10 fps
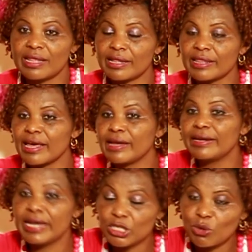the
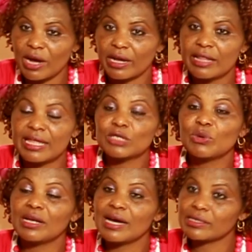network that
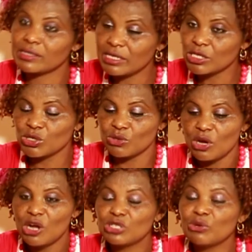will assist
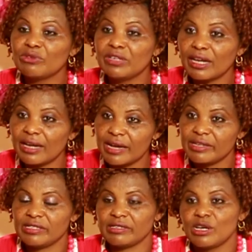you to
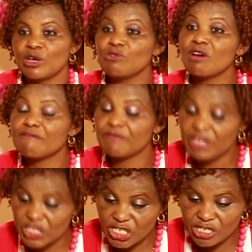realize your
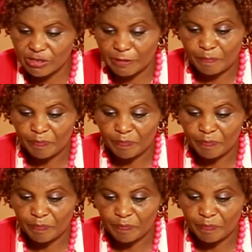vision.